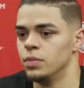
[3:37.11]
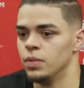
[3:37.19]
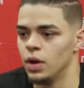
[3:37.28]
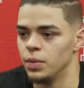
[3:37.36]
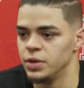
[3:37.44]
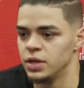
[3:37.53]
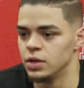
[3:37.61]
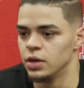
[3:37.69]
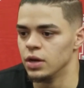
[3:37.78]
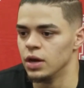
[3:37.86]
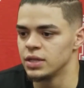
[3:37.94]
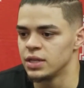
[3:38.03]
I mean,
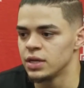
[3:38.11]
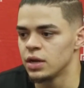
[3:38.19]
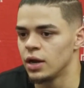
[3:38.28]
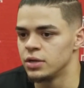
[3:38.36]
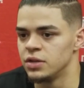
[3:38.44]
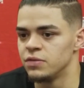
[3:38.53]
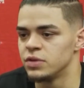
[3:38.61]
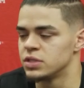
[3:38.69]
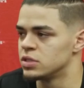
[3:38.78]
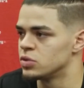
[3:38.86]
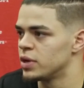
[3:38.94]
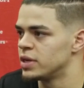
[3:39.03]
uh, I think our defense
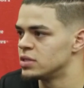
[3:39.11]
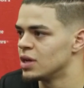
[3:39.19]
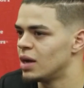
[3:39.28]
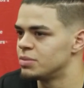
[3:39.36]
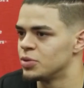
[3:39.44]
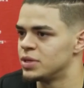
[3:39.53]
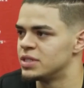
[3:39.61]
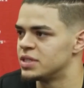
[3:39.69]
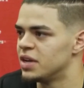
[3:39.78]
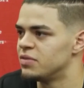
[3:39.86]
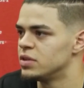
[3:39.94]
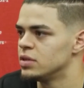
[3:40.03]
is ranked top
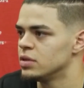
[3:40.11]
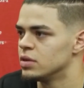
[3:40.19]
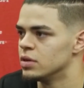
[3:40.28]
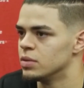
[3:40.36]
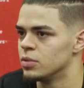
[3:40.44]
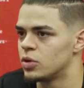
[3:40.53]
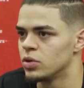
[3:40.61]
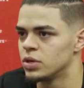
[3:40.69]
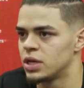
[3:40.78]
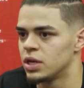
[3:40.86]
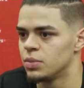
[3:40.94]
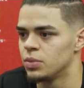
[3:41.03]
27 um, according
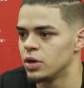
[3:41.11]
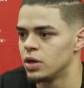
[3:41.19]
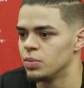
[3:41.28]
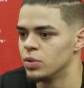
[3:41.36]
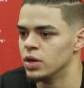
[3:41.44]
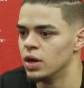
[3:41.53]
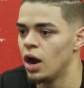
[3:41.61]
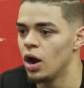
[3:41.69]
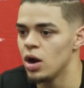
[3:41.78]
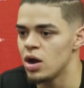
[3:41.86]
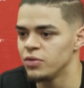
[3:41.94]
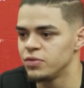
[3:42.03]
to KenPom, but
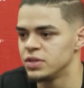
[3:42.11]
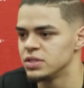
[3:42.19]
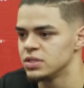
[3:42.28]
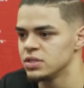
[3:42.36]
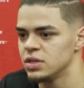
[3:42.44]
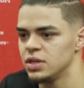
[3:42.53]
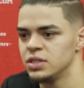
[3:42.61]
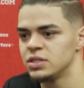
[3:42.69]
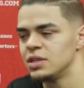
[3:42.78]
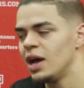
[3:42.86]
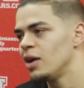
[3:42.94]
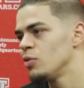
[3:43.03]
our offense is
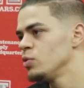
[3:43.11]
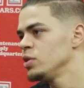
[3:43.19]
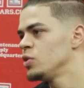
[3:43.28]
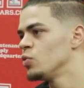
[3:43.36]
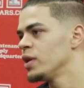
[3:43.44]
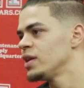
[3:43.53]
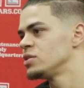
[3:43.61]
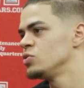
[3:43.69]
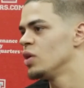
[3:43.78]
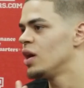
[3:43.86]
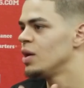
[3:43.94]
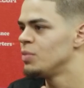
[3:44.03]
not really ranked too
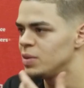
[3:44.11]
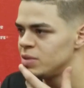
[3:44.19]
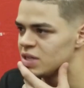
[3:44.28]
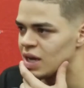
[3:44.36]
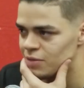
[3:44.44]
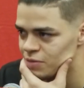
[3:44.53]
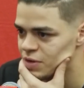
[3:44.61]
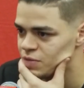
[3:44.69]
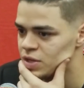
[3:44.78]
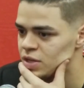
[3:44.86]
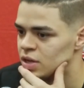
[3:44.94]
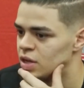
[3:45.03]
high, maybe top
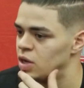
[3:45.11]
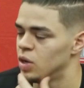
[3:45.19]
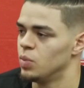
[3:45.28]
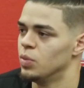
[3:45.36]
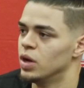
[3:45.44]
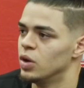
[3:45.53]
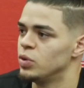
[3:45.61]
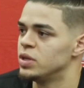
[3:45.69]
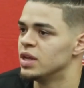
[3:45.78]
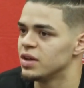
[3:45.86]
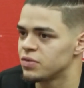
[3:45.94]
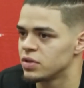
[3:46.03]
50. But we
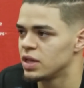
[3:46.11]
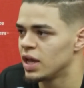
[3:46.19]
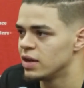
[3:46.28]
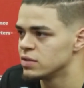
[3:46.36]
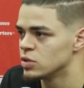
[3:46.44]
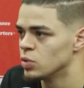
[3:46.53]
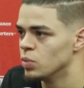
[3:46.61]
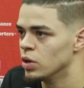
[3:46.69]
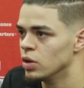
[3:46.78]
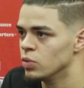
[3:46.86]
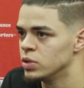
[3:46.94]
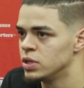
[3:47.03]
definitely have some
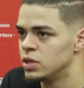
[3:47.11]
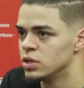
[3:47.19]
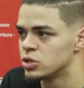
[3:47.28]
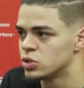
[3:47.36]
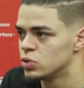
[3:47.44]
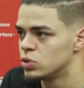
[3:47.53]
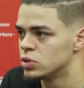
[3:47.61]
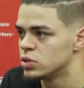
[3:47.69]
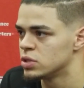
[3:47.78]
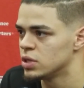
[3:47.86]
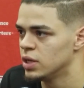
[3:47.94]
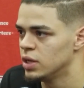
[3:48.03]
uh, really good
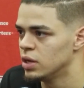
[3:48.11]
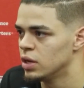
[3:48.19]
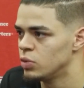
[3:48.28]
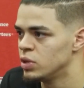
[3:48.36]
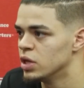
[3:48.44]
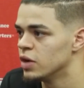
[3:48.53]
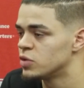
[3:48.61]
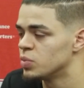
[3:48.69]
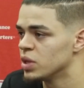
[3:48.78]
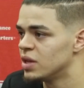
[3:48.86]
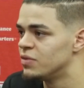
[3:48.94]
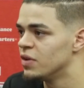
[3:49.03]
shooters, and uh, we love to
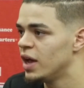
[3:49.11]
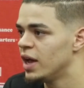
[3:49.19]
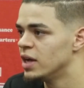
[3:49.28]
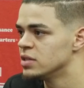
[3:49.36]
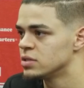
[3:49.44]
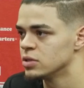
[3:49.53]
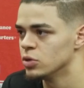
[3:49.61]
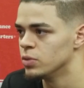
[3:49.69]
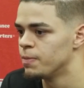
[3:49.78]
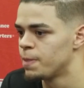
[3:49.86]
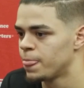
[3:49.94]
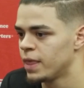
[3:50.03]
play fast. So
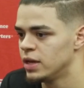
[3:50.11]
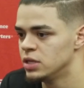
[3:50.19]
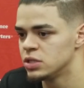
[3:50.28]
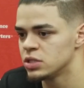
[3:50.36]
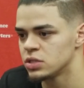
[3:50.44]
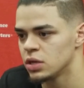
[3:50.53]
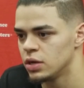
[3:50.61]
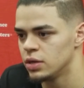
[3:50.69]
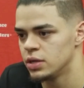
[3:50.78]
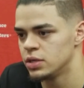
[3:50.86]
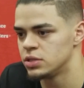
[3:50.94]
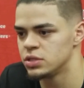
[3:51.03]
it just
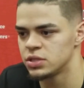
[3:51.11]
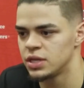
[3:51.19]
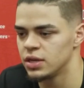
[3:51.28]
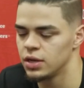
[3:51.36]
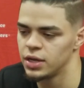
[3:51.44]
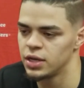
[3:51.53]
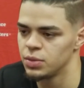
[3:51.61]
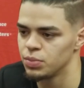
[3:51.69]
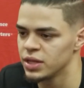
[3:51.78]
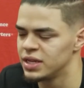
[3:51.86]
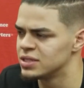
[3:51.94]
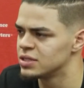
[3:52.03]
it just again
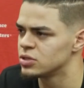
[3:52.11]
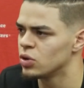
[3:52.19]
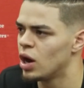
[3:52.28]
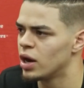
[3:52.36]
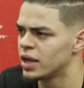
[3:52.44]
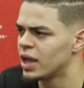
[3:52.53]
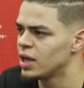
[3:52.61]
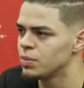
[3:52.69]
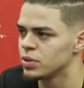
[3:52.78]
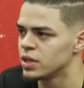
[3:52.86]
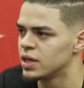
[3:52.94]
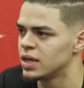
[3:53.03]
plays into our game
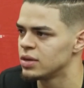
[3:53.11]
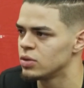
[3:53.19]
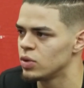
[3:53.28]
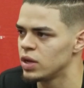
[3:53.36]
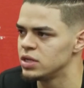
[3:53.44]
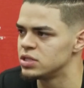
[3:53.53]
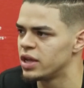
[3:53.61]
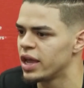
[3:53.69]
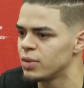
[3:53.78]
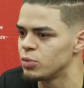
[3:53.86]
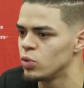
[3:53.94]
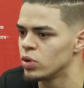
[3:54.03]
plan. Each
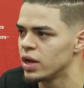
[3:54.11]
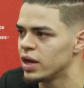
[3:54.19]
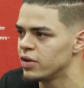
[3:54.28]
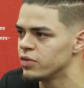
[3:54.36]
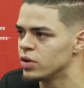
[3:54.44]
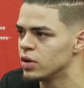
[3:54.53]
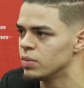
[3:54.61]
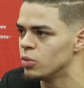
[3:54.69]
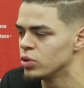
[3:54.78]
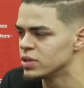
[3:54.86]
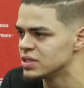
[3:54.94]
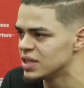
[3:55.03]
game we want to have uh,
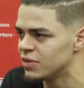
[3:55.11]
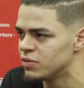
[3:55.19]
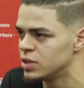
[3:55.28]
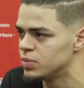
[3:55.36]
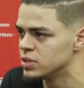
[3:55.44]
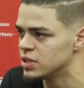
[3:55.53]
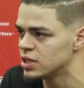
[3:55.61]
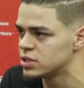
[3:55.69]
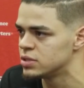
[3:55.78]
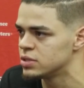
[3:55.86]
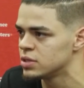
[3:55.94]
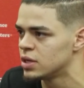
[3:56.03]
more than 70
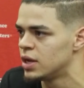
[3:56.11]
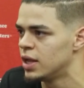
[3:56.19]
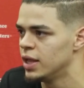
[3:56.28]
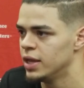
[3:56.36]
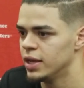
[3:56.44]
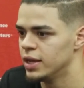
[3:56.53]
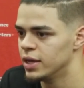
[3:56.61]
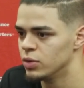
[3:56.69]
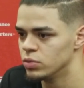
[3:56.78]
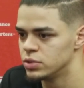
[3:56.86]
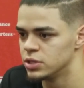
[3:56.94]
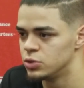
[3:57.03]
possessions,
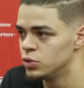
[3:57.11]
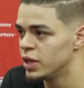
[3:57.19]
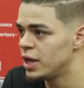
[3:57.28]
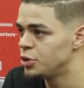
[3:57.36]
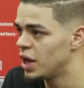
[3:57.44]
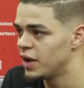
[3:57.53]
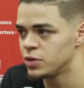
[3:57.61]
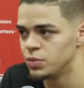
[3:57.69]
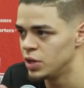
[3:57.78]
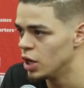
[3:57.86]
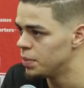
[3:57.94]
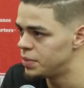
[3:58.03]
and to do that you have to
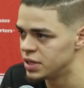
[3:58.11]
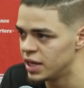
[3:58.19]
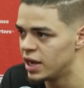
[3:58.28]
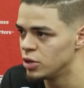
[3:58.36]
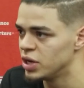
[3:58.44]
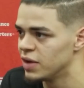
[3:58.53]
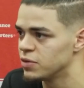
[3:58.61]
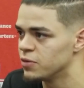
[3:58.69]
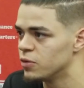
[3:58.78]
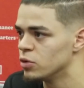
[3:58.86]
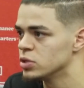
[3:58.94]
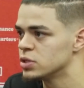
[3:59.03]
be up and down. You have to
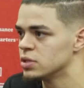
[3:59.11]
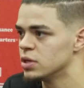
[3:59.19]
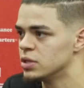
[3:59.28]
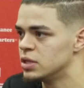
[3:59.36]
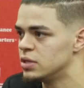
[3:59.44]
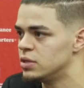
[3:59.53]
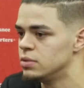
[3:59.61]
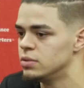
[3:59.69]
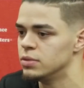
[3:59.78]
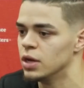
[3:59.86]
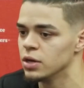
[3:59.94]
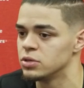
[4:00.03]
force the,
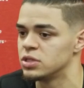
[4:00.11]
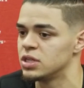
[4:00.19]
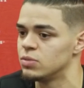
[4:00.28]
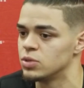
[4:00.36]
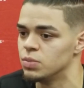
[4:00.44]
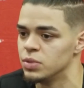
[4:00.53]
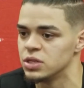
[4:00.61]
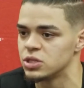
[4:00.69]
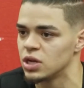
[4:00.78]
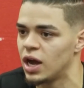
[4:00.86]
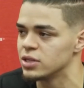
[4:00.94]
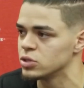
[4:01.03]
the, team to miss
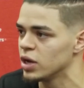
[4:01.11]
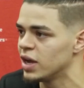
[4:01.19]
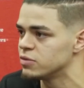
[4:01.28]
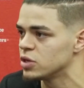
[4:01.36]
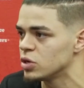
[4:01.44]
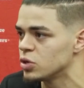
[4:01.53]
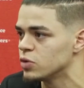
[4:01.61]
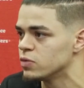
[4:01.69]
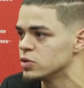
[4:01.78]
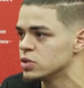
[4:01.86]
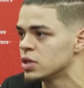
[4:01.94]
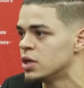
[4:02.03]
shots or have
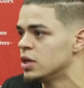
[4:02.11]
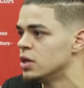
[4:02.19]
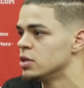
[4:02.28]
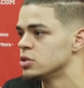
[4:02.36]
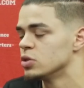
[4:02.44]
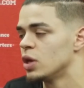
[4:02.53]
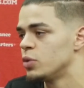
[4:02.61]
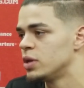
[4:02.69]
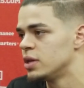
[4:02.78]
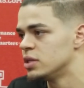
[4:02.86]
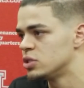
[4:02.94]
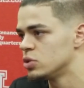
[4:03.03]
turnovers, so that we can
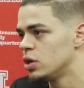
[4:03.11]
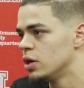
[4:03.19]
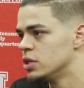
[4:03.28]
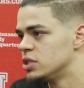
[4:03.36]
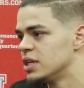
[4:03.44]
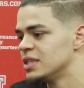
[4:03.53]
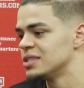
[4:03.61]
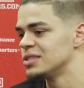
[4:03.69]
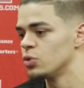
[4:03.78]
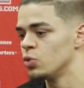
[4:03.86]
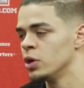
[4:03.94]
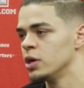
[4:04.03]
get uh, chances
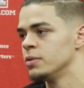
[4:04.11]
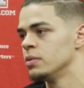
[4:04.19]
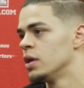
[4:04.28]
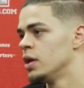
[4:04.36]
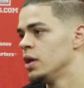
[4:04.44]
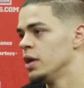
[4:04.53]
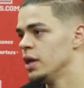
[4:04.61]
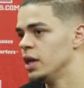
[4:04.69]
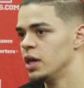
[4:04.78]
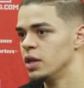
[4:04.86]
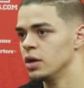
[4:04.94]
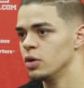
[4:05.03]
to run.
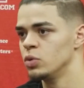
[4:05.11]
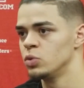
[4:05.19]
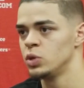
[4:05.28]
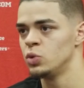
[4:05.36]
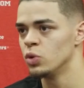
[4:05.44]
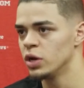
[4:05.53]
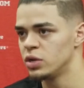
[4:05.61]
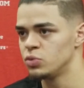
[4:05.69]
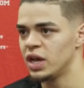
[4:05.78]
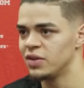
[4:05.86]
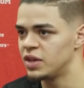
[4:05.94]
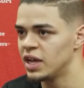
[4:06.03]
And uh, when we run, we
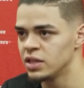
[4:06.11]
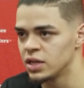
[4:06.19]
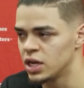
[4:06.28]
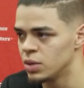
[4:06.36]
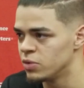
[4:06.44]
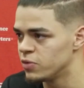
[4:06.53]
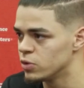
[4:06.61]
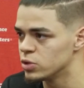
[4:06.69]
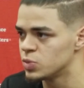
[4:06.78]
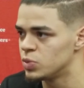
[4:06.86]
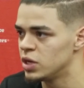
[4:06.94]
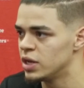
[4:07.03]
have Galen coming full
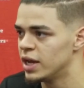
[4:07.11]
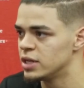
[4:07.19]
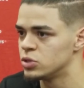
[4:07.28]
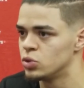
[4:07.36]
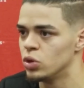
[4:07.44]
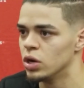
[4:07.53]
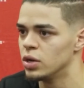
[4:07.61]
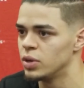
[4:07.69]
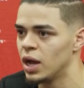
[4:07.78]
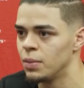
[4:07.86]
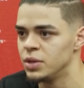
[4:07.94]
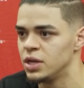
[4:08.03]
speed at you. Uh, we
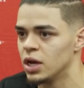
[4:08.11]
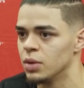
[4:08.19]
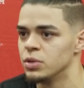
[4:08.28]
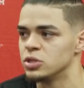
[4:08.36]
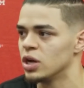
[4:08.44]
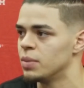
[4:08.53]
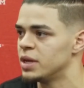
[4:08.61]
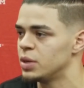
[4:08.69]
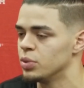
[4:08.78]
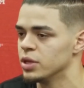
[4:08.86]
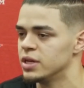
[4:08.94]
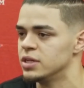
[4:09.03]
got me coming trying to make
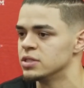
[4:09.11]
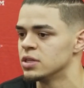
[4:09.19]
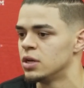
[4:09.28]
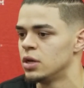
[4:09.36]
plays.